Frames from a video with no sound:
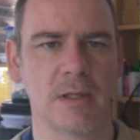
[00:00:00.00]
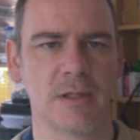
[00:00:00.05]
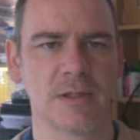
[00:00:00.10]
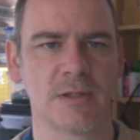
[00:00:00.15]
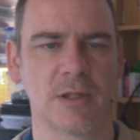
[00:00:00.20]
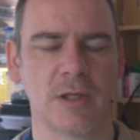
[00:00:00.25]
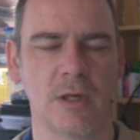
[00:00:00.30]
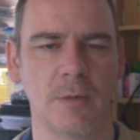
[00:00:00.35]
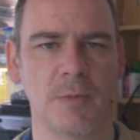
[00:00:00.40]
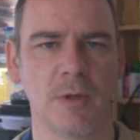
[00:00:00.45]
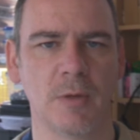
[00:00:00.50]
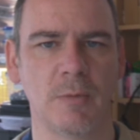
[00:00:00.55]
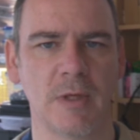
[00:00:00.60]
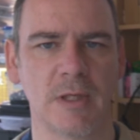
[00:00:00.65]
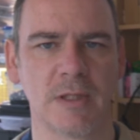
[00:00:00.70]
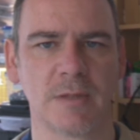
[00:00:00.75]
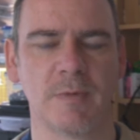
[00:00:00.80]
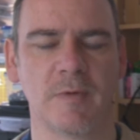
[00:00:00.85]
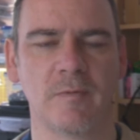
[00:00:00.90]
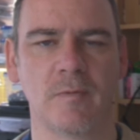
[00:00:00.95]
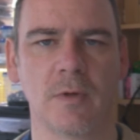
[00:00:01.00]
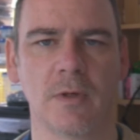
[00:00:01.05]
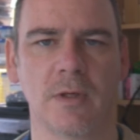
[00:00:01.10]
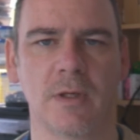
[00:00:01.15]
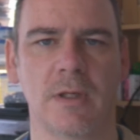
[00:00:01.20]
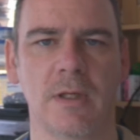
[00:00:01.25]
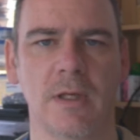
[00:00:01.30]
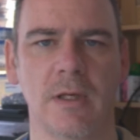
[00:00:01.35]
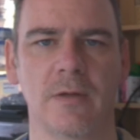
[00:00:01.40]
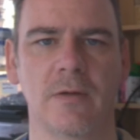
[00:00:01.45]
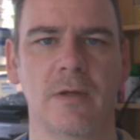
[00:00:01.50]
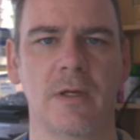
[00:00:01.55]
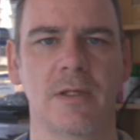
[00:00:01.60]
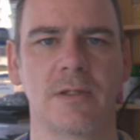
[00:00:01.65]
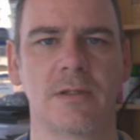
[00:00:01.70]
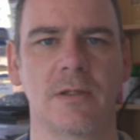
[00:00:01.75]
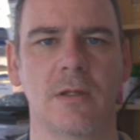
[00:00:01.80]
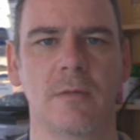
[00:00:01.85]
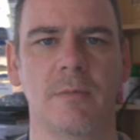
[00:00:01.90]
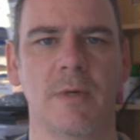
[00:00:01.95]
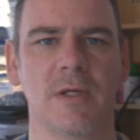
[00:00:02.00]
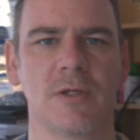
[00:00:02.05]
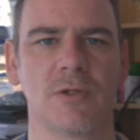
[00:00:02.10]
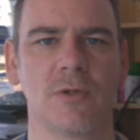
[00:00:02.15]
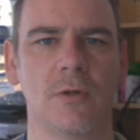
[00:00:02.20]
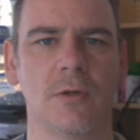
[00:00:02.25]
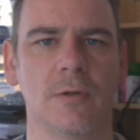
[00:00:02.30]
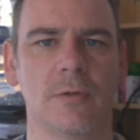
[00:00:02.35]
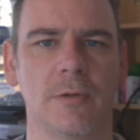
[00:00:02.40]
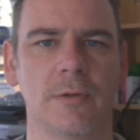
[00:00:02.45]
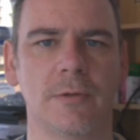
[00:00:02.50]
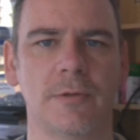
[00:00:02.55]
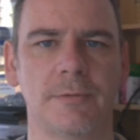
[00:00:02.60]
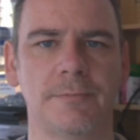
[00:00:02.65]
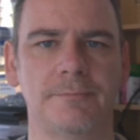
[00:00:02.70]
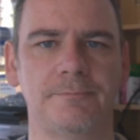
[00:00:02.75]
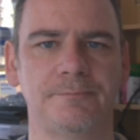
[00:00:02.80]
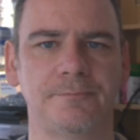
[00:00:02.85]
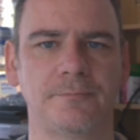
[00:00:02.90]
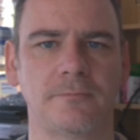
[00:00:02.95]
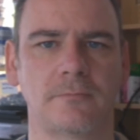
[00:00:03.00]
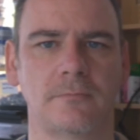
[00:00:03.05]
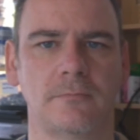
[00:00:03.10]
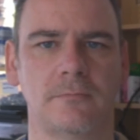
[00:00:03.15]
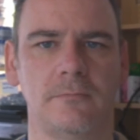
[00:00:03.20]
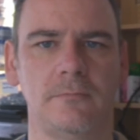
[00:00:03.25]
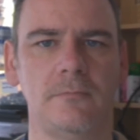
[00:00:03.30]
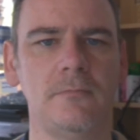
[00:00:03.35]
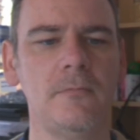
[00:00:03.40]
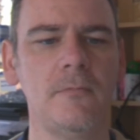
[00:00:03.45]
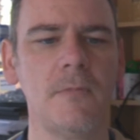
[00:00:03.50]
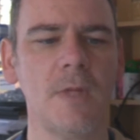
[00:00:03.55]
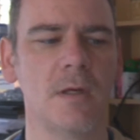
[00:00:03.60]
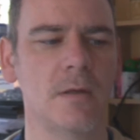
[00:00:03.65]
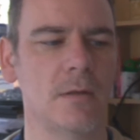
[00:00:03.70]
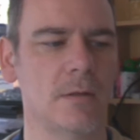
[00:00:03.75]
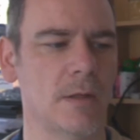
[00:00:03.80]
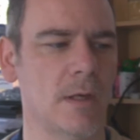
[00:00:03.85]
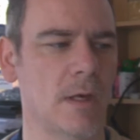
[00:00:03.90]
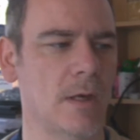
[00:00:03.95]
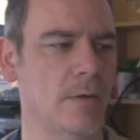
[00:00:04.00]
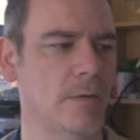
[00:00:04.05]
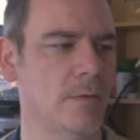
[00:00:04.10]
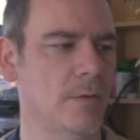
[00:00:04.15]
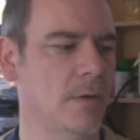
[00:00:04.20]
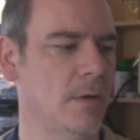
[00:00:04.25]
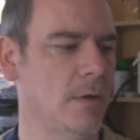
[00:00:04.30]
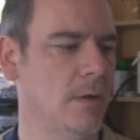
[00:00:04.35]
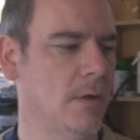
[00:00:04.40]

least a couple of weeks before I can get the rest of the bits ordered. Now,